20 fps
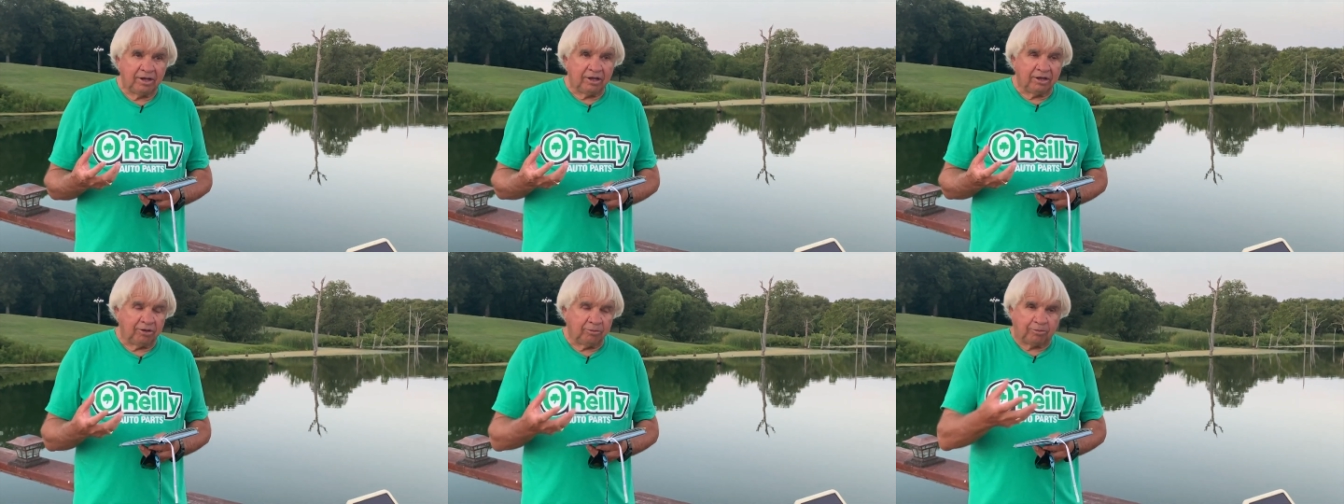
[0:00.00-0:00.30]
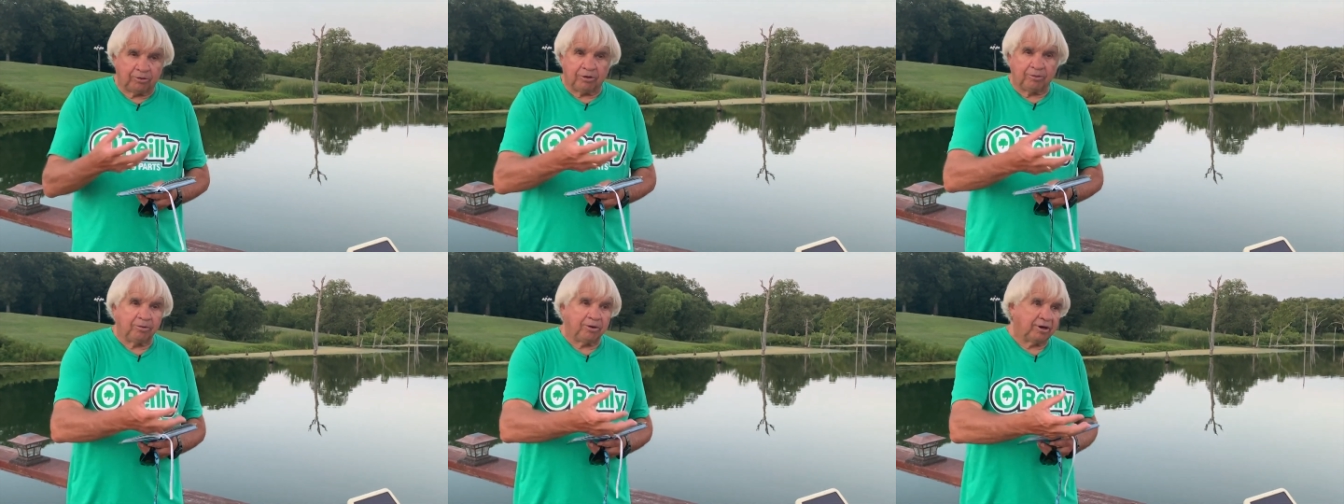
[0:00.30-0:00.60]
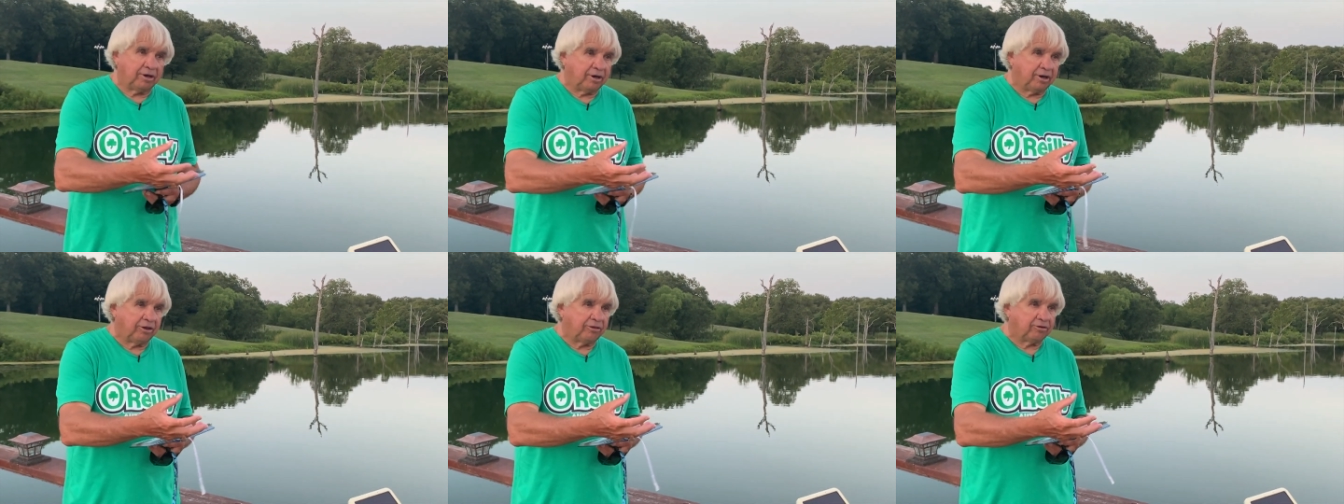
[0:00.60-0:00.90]
you put them in
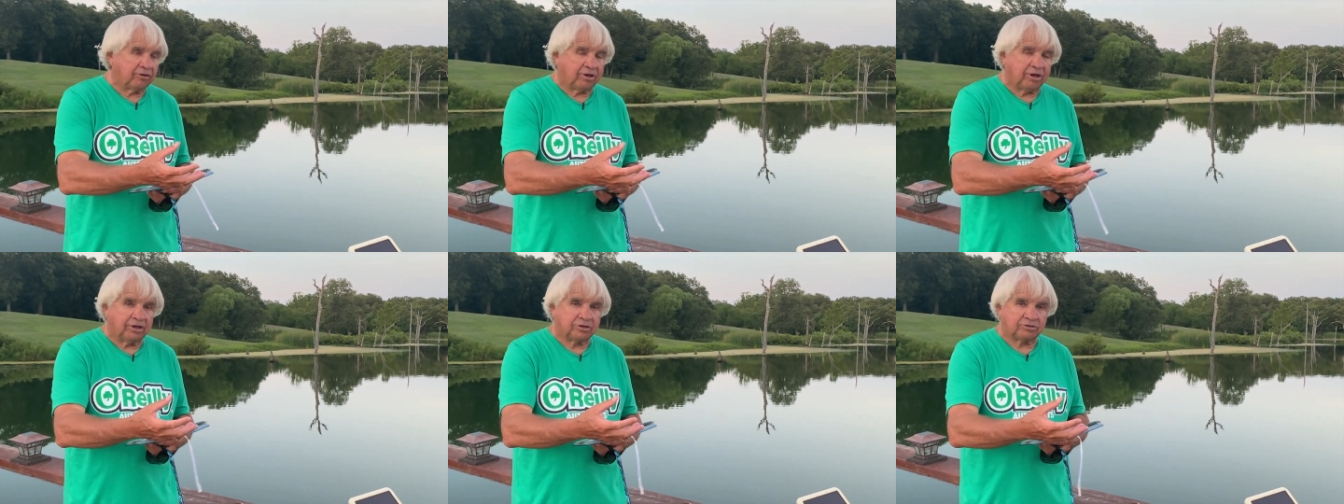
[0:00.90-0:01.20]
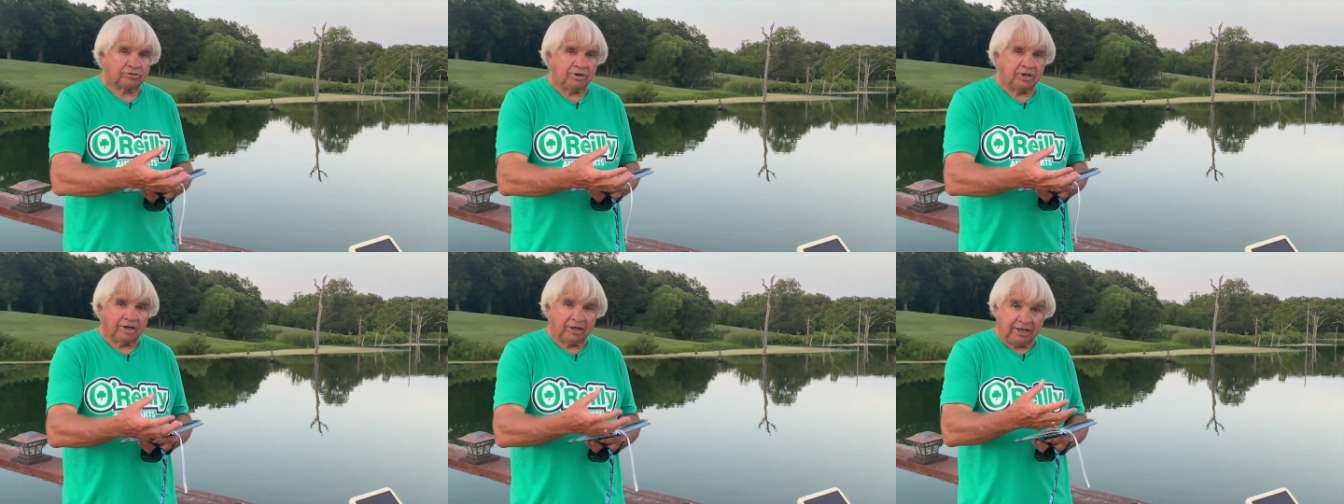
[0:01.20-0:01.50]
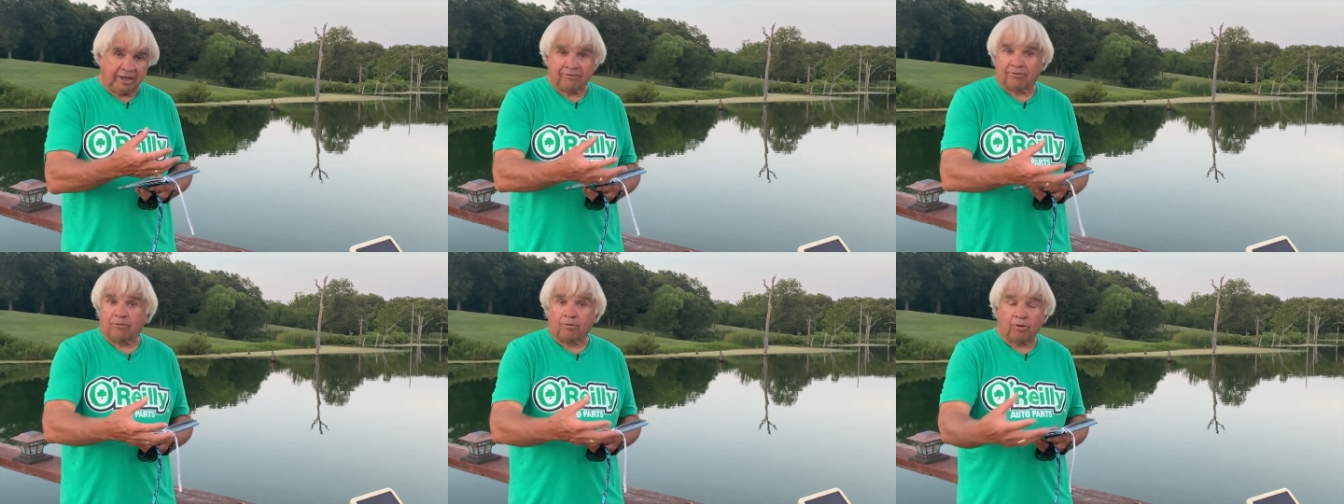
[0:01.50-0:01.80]
another country and
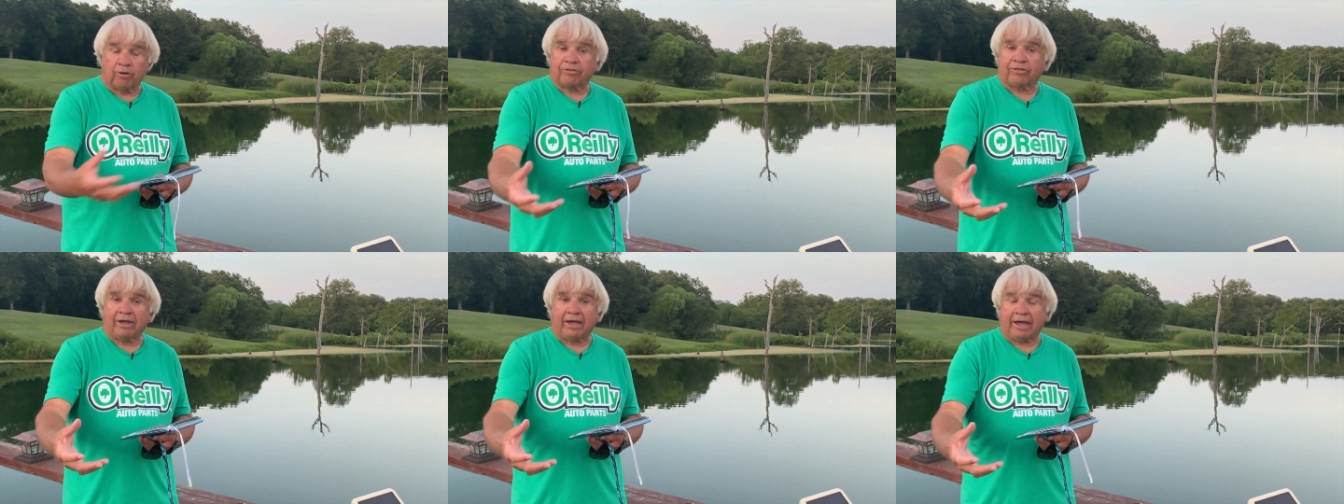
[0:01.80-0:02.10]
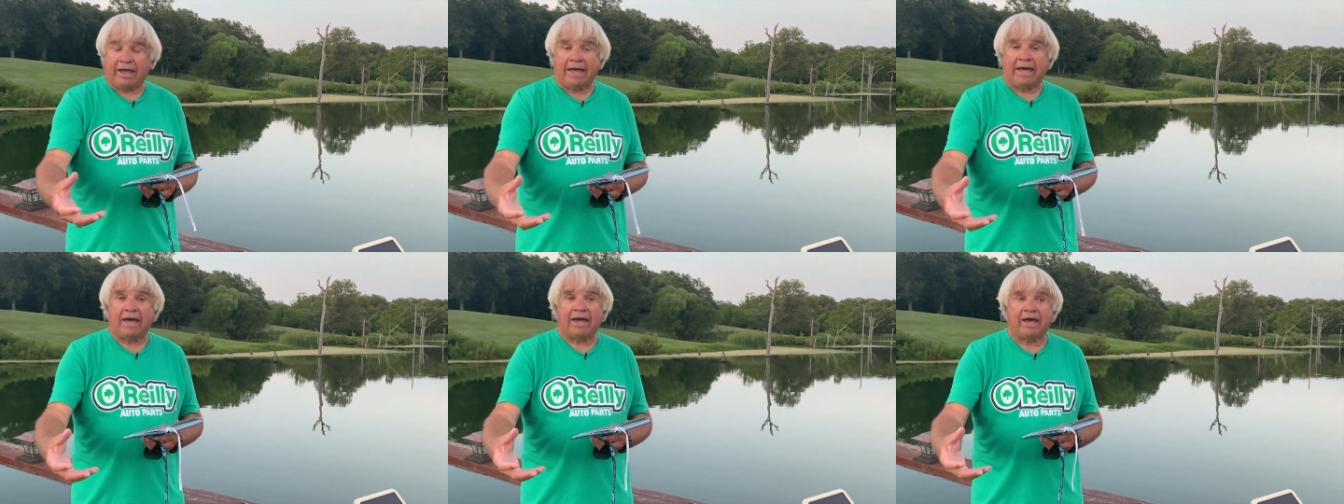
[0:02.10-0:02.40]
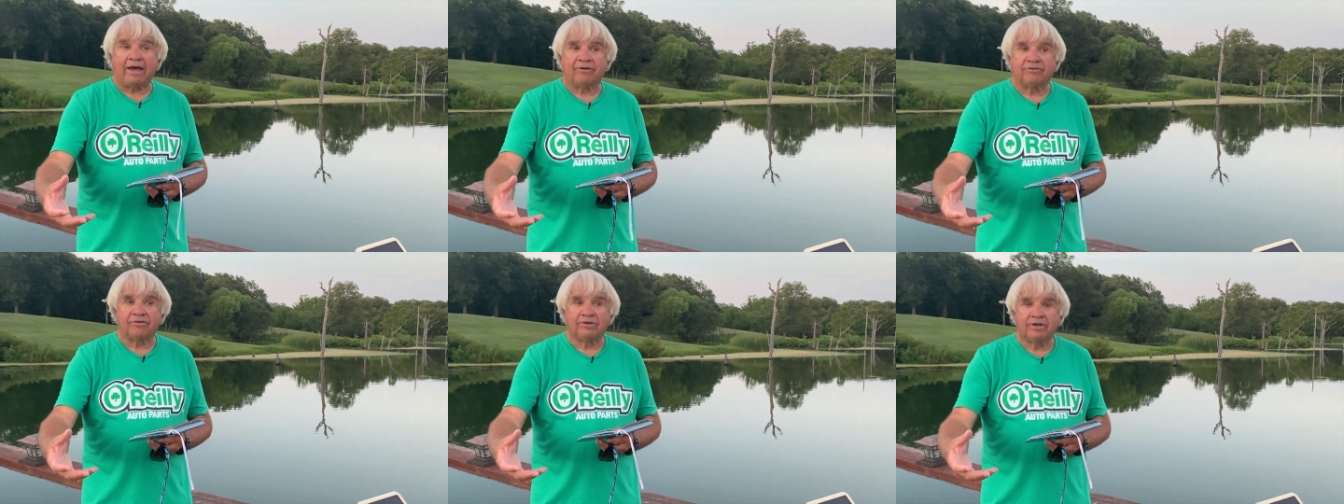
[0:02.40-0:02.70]
give them what they
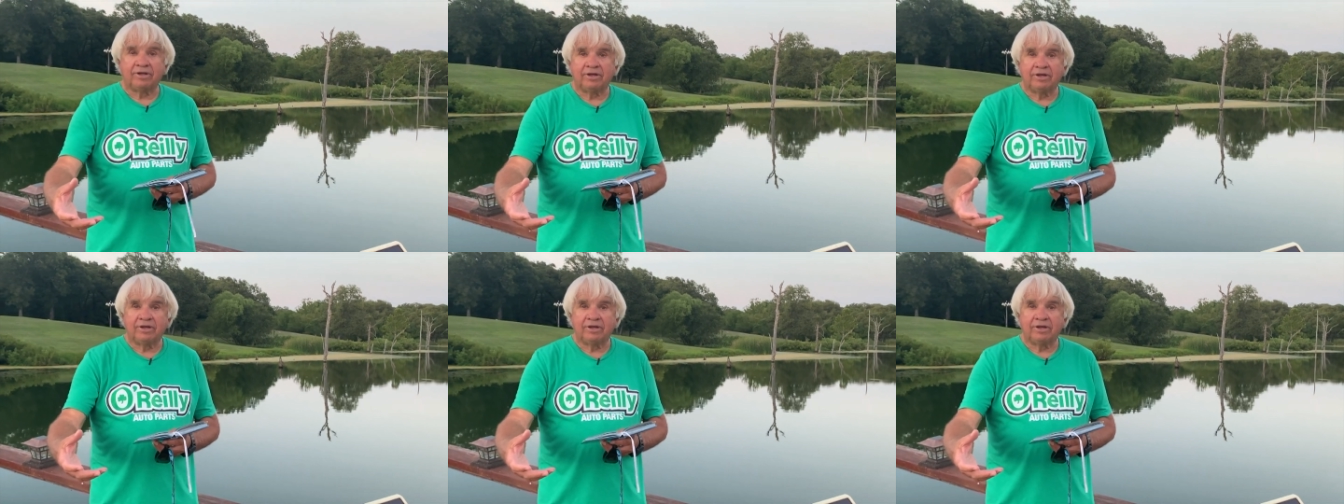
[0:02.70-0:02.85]
have,